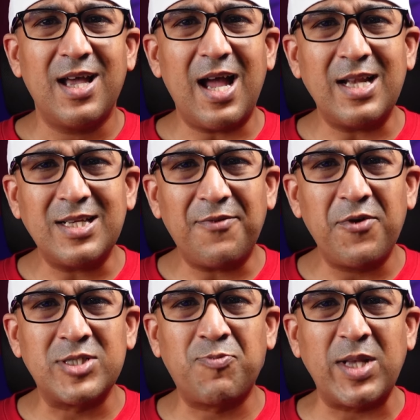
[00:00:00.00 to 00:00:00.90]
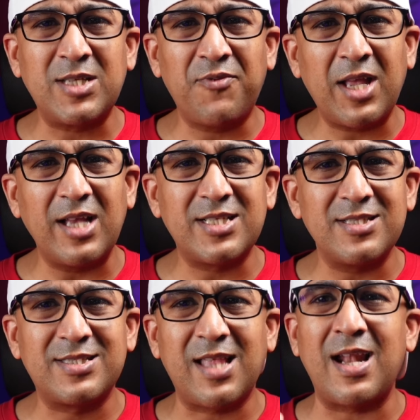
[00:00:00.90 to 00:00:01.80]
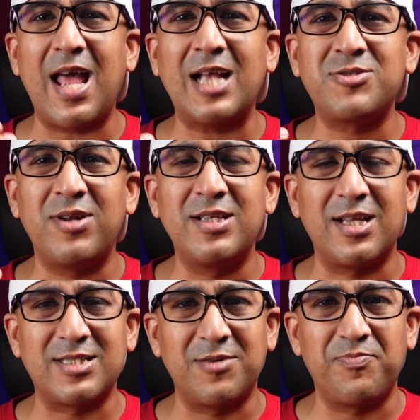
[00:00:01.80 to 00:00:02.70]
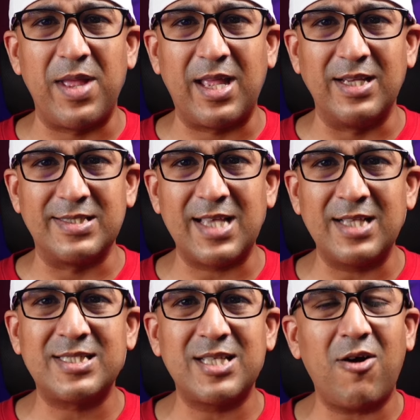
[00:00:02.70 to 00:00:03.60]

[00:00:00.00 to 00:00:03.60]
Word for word: and a few specifications that actually doesn't make any sense